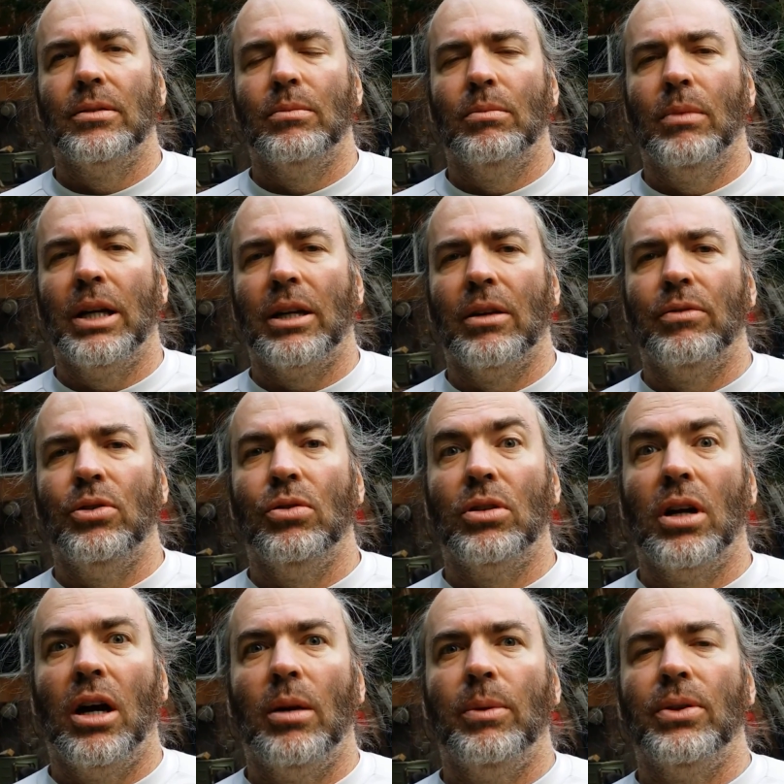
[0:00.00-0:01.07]
make a few
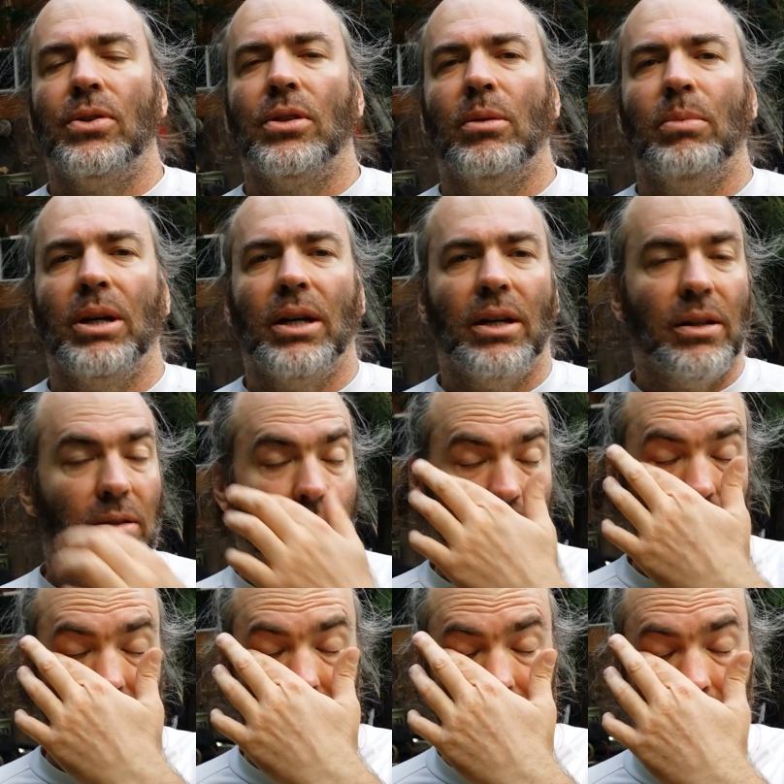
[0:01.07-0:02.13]
comments about
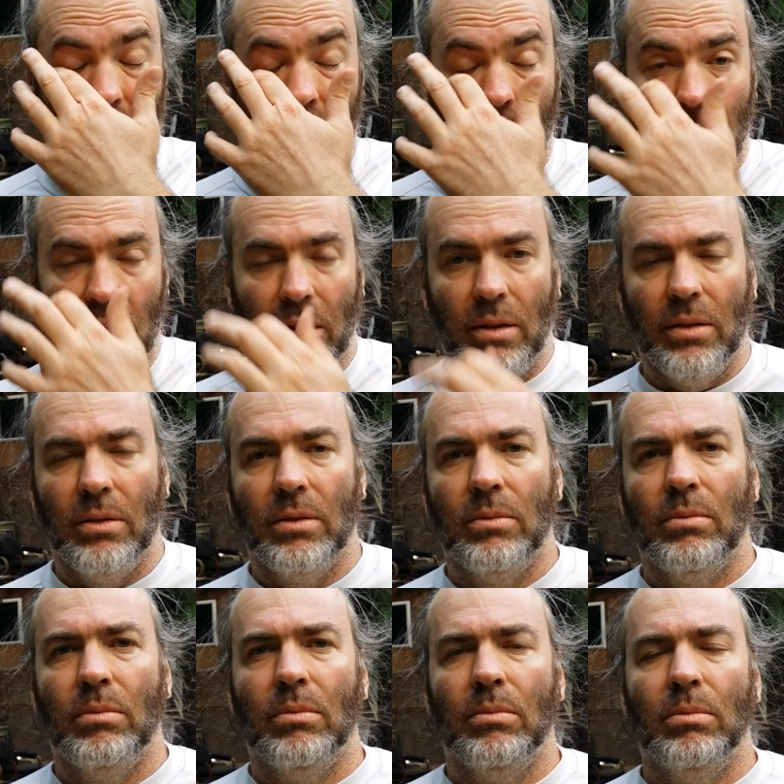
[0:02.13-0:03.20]
my
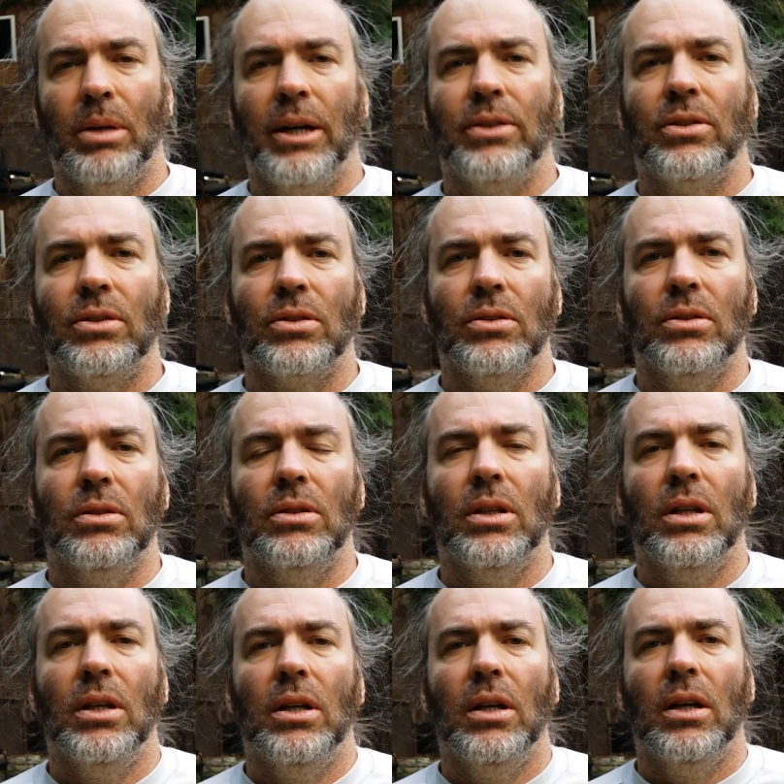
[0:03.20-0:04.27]
bicycle
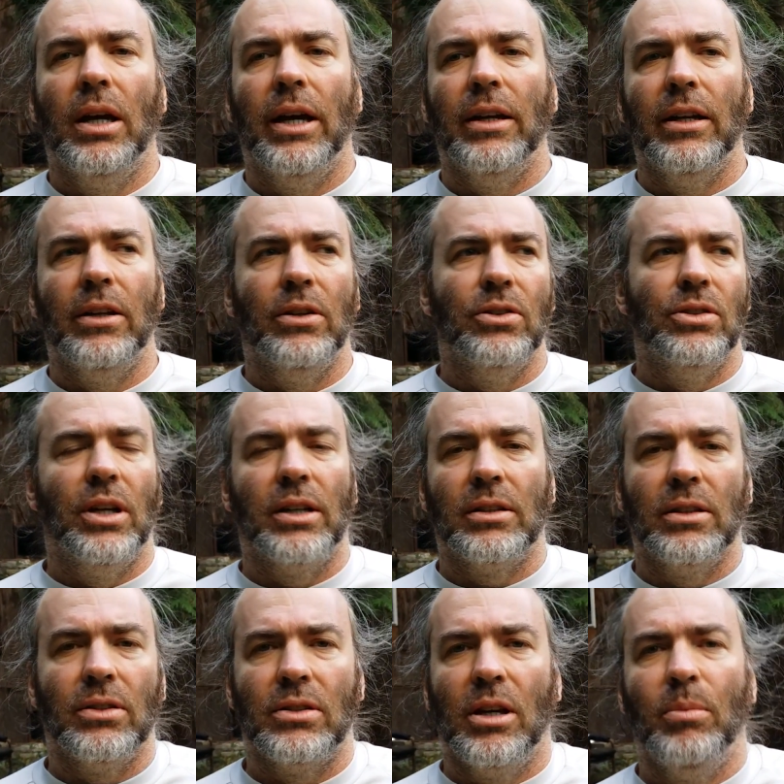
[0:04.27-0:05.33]
and interject
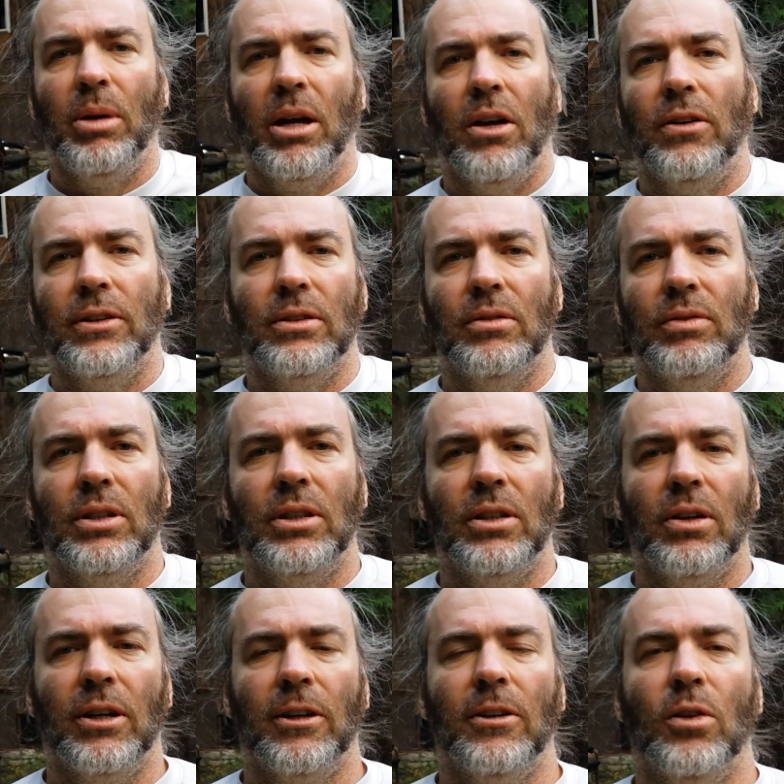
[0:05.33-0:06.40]
it somehow in the video.
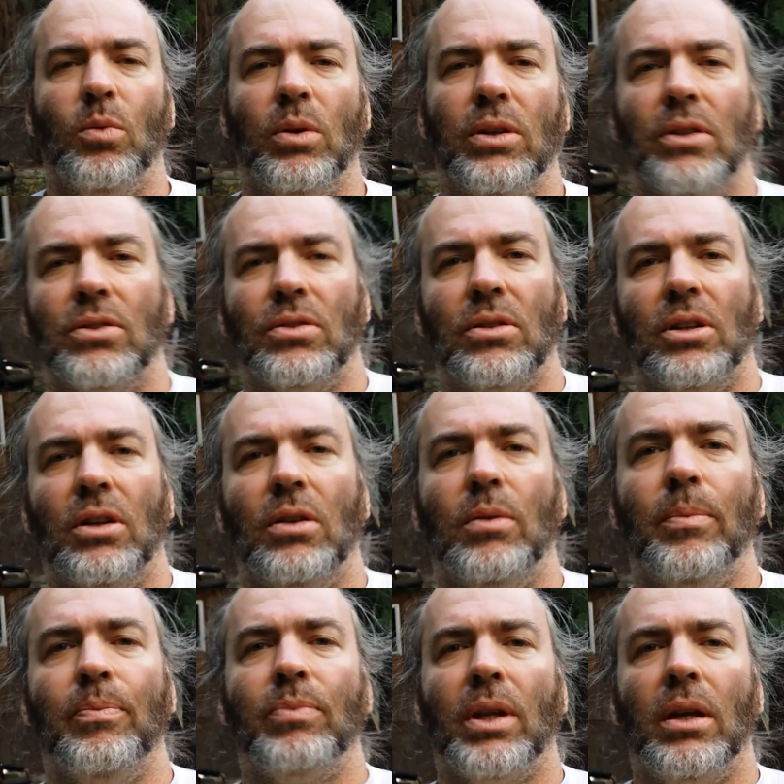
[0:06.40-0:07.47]
I don't know where this will go,
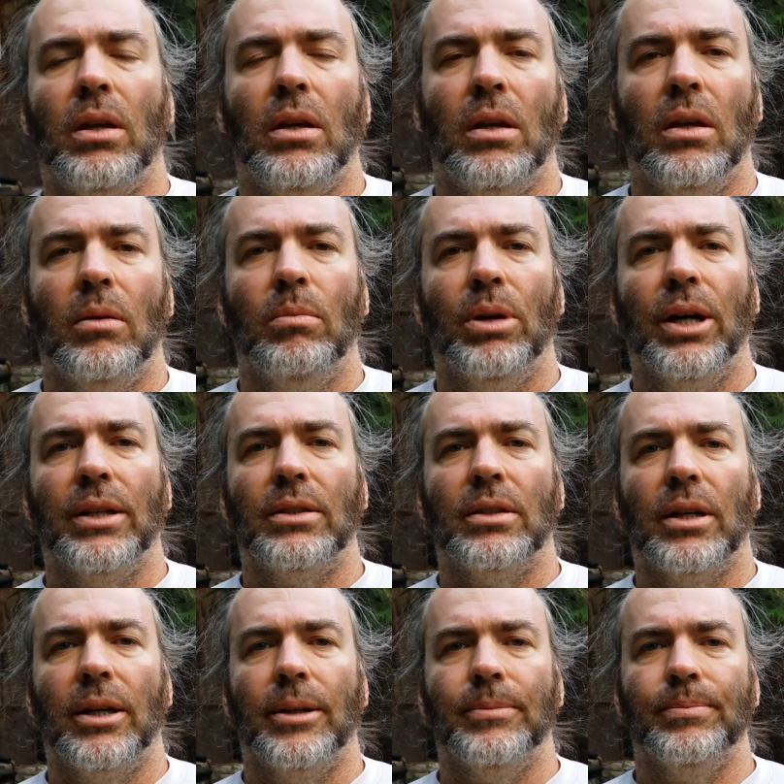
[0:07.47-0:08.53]
but
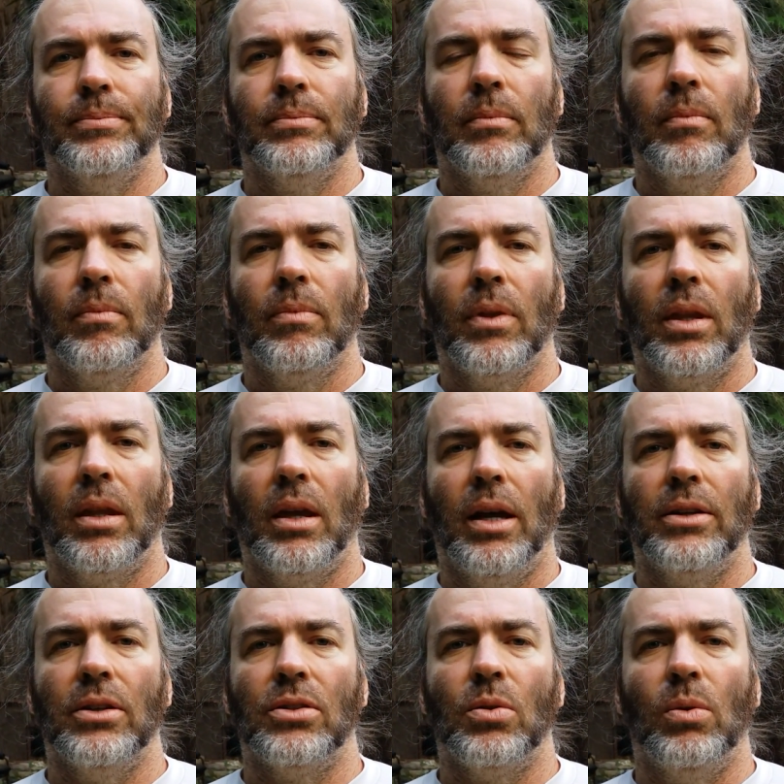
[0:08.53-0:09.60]
I
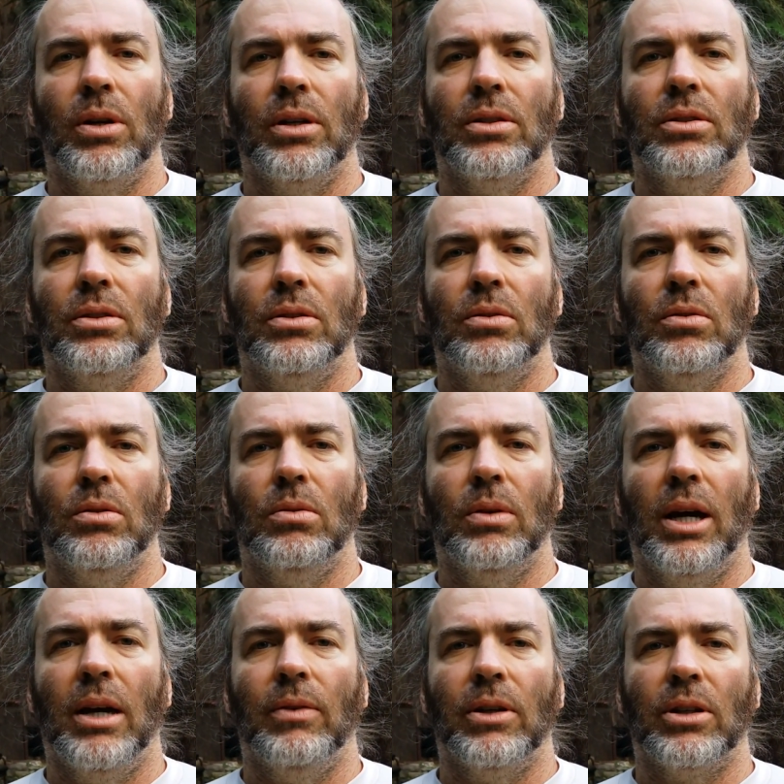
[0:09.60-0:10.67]
just wanted to
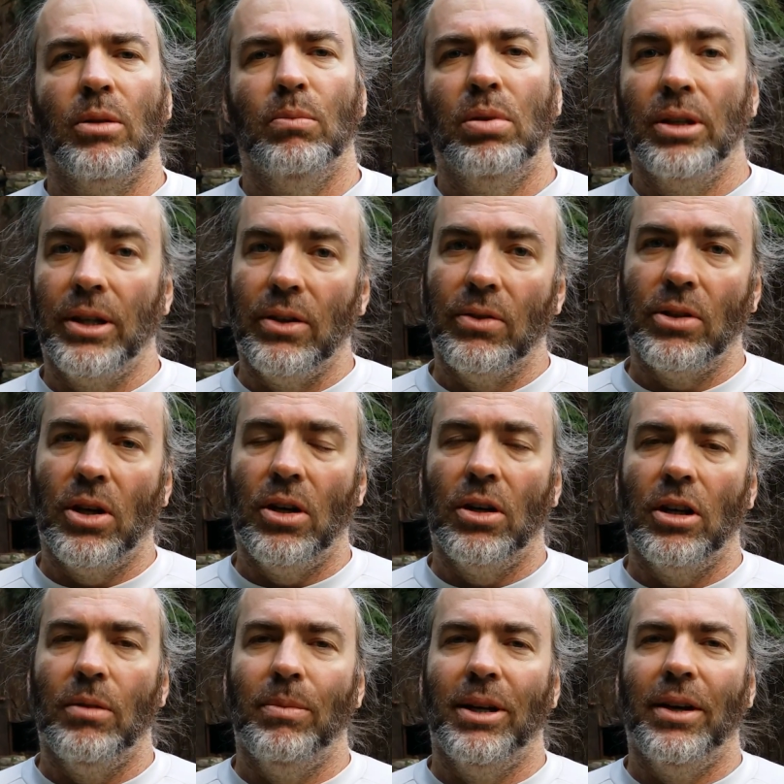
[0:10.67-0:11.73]
have a complete thought
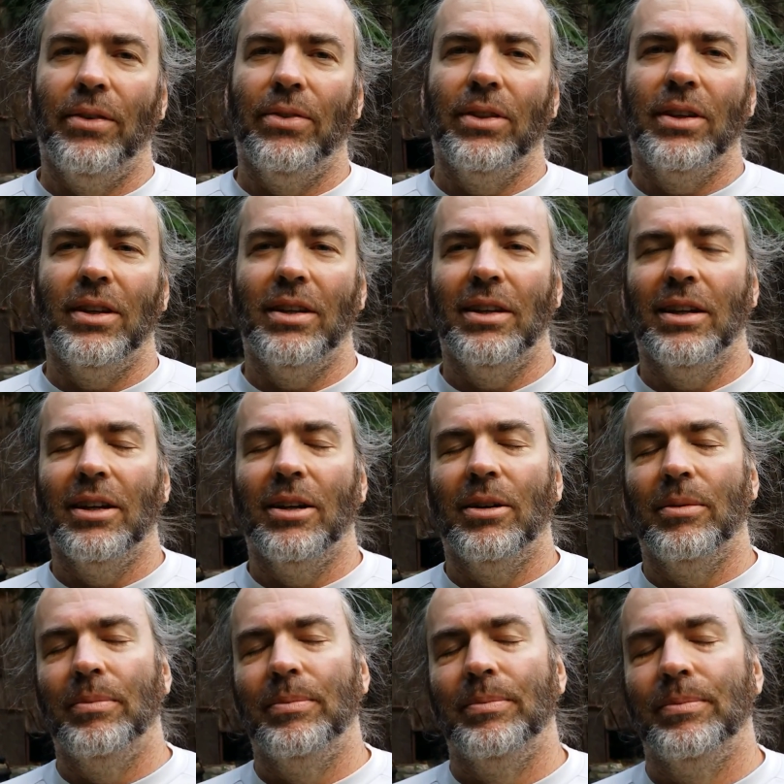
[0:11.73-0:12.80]
about the
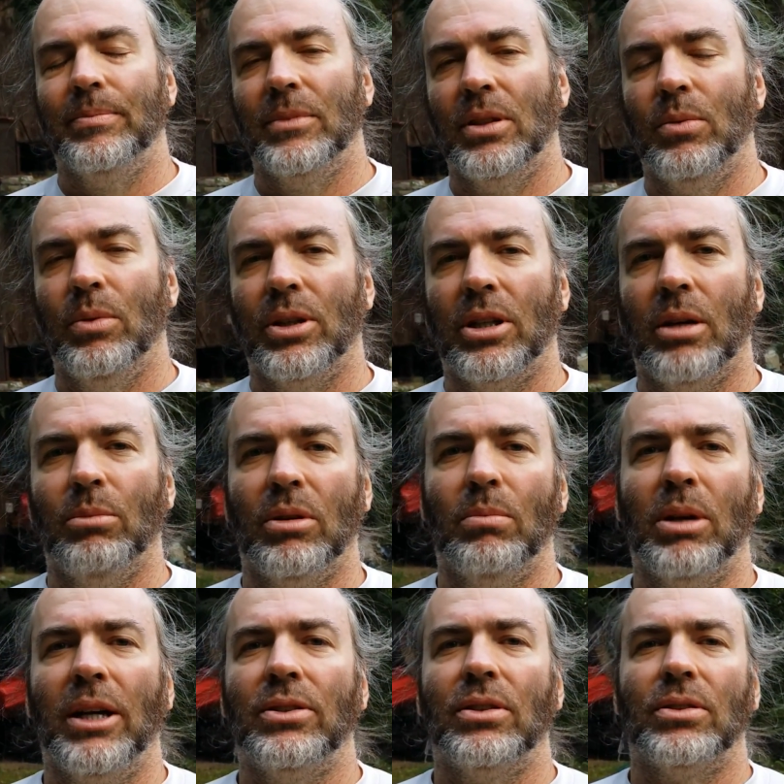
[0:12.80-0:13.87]
recumbent
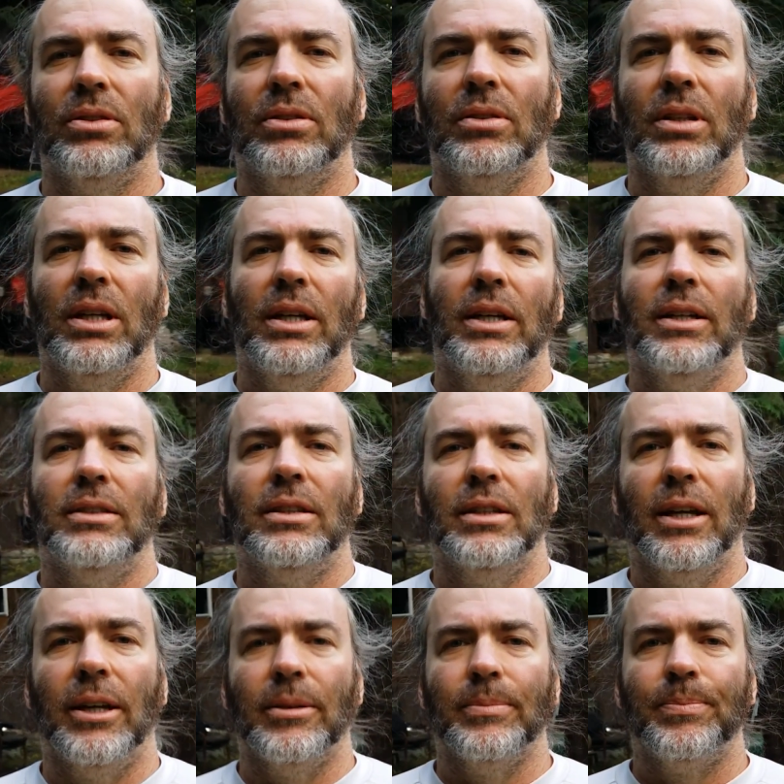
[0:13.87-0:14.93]
bicycle today.